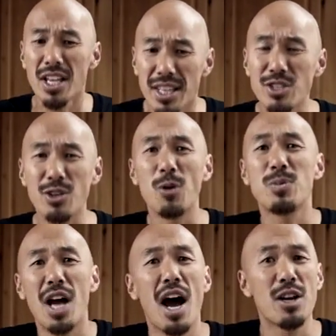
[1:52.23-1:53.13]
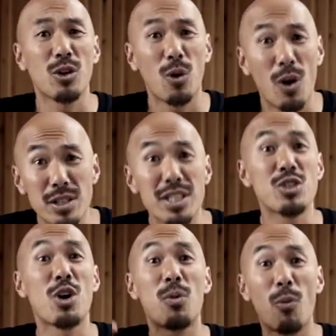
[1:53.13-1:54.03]
they saw him die on a cross, they
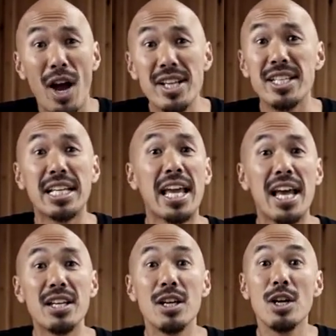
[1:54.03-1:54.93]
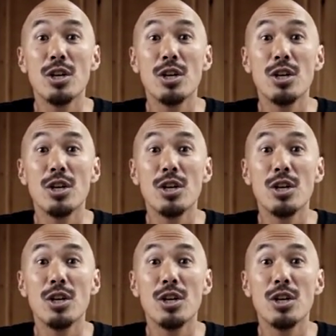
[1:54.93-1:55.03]
saw him rise again,